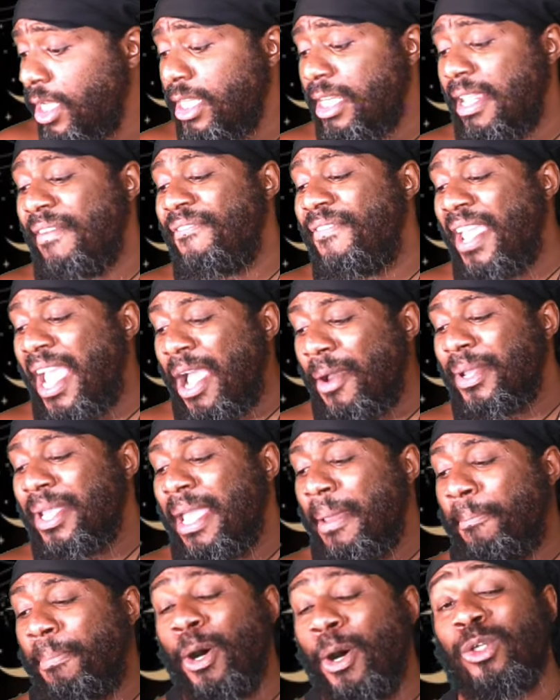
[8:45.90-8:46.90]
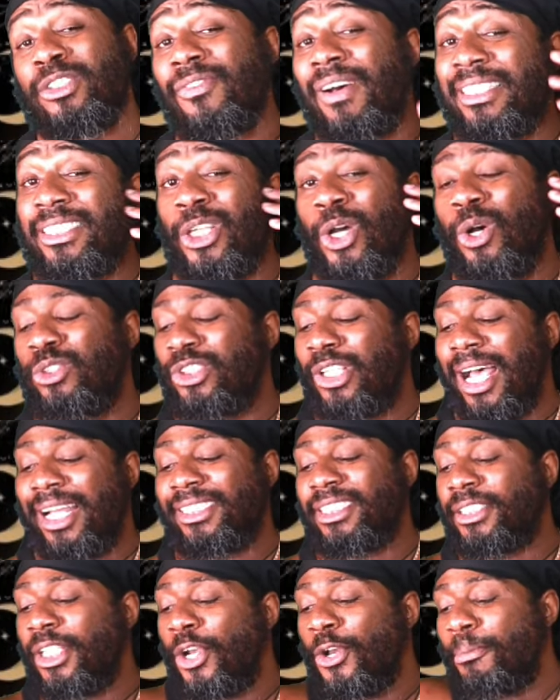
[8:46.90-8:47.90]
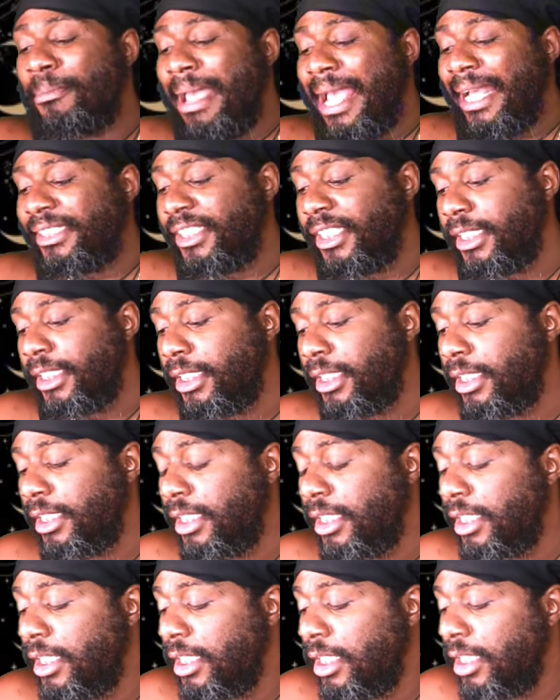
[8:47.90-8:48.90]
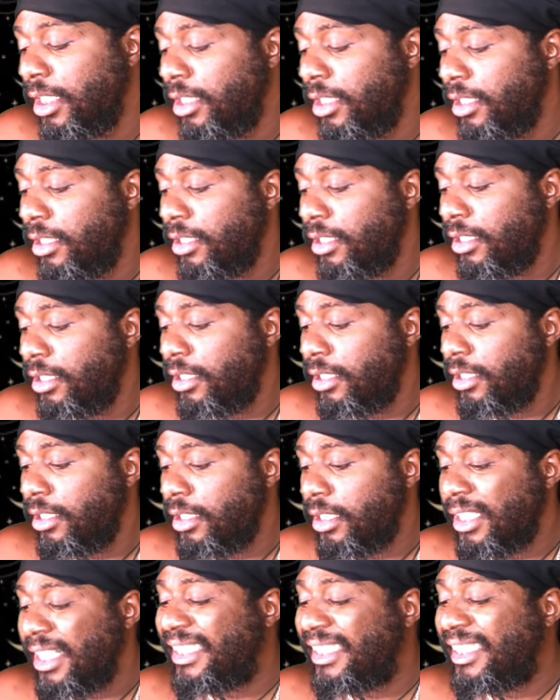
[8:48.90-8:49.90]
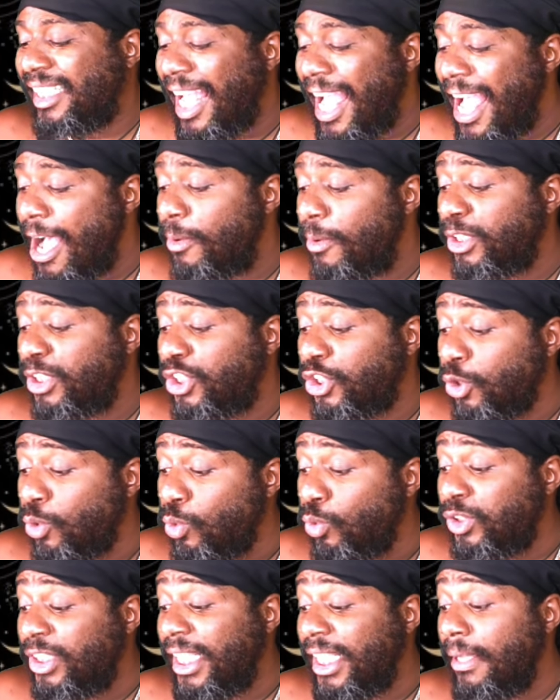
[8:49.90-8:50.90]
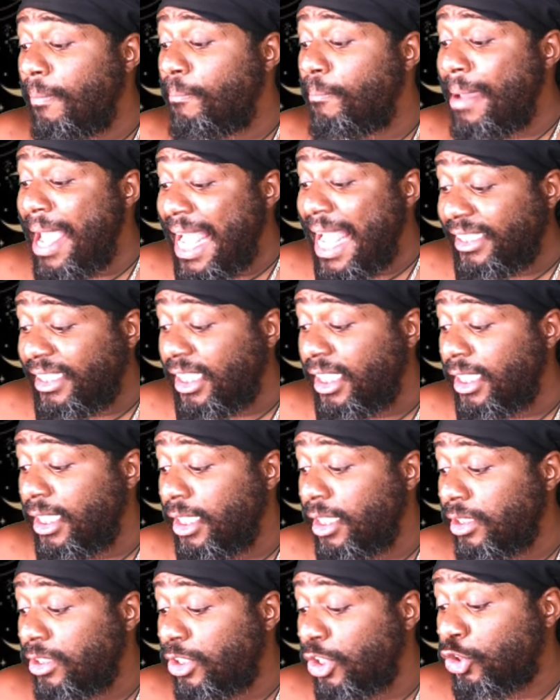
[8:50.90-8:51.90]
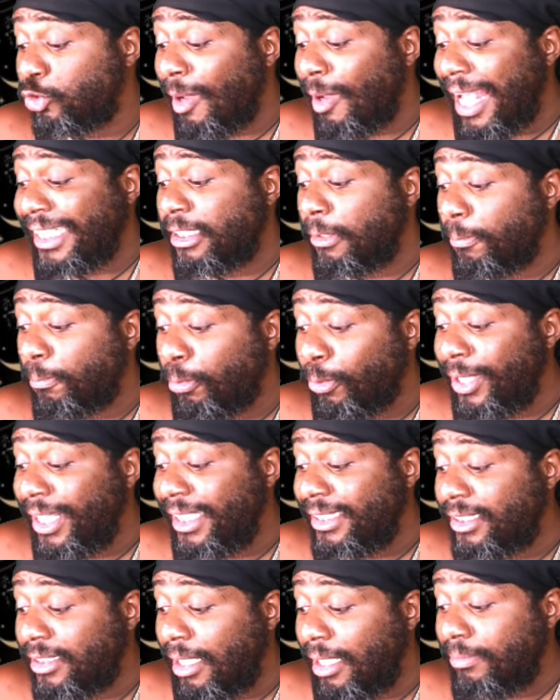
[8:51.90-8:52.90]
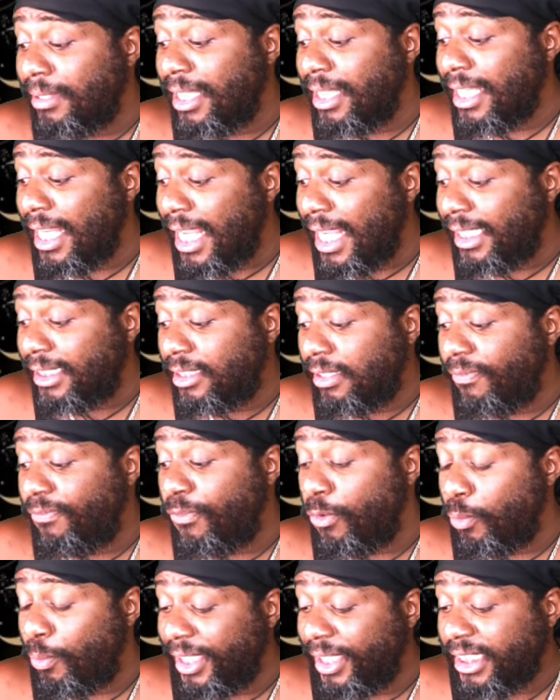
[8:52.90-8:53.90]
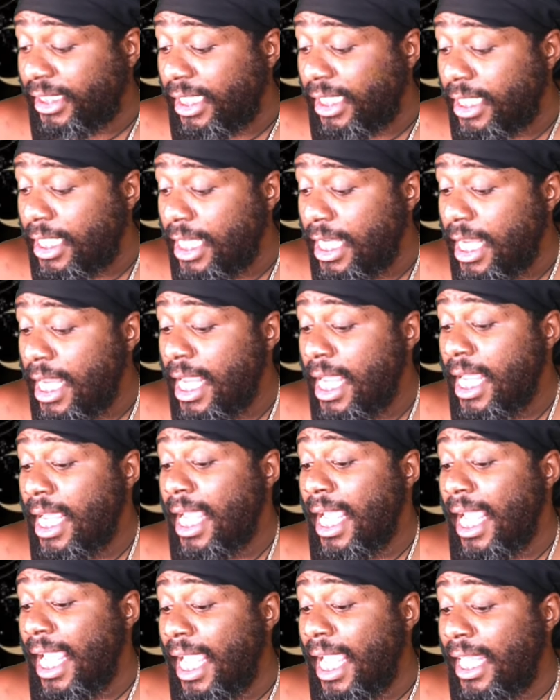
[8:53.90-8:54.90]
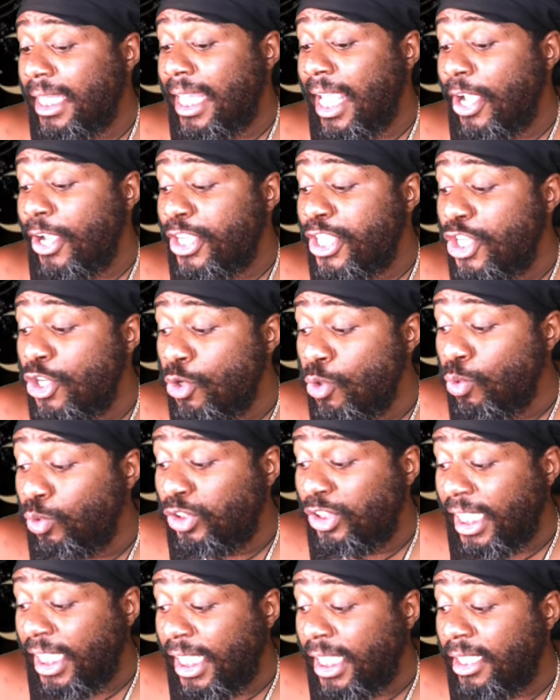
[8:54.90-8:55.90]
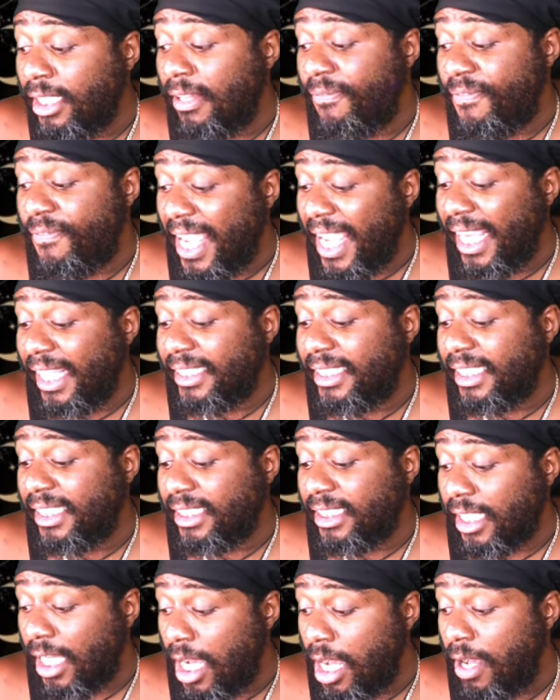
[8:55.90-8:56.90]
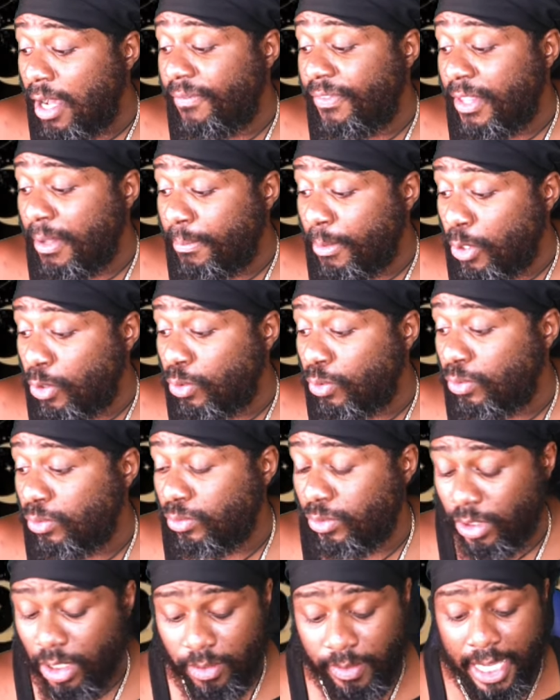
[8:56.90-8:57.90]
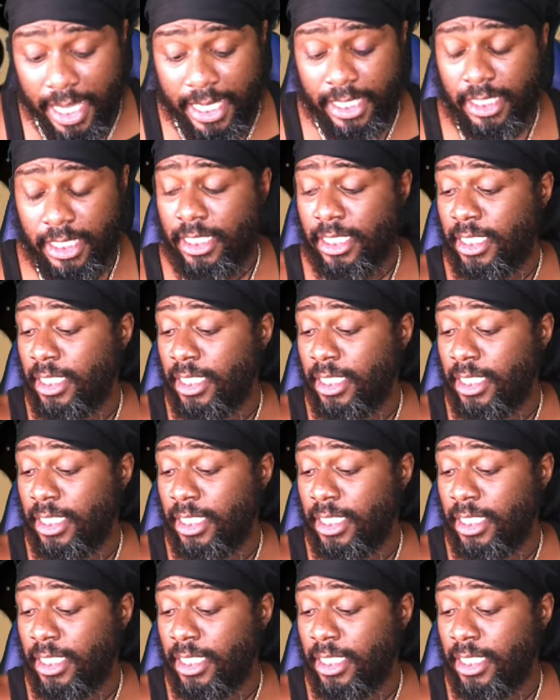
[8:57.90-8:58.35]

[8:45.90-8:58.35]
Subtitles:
They're very impulsive. I told y'all, I just heard magic. This child was using magic to try to bring something into fruition, and they're using the phases of the moon, okay?